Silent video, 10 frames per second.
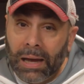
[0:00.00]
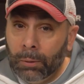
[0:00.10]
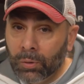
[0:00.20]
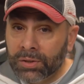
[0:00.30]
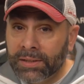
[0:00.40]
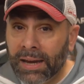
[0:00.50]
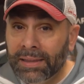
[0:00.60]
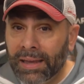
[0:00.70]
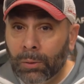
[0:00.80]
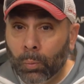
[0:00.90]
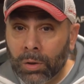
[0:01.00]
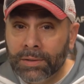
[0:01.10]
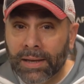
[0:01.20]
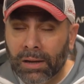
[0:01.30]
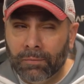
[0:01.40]
I will say that it
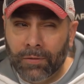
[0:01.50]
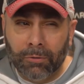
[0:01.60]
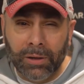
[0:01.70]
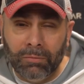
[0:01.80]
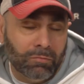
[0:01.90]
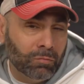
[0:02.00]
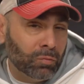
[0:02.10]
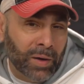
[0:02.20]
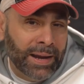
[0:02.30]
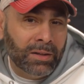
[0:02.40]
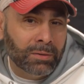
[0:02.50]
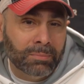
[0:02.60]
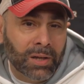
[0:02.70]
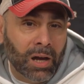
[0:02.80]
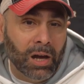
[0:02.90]
was at a very
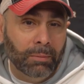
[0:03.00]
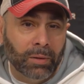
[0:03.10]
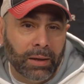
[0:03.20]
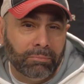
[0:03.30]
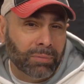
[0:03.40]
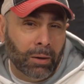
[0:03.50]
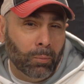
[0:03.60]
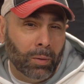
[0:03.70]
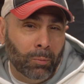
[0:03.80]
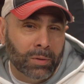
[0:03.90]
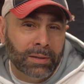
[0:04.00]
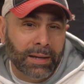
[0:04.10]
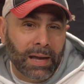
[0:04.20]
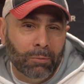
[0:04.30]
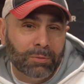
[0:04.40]
random time. Like, uh, it wasn't
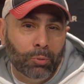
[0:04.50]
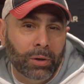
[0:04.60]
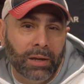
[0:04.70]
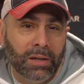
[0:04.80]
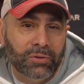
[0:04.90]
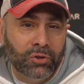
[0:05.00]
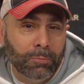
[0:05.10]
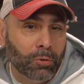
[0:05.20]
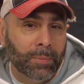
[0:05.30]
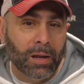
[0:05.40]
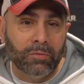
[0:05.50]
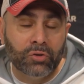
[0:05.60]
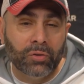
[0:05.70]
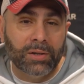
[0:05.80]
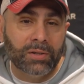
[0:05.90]
like I was putting a super amount of
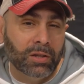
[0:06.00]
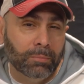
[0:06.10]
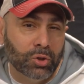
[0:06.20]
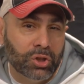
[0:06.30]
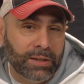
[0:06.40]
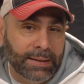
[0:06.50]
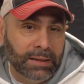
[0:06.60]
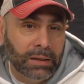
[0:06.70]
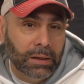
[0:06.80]
stress on the machine.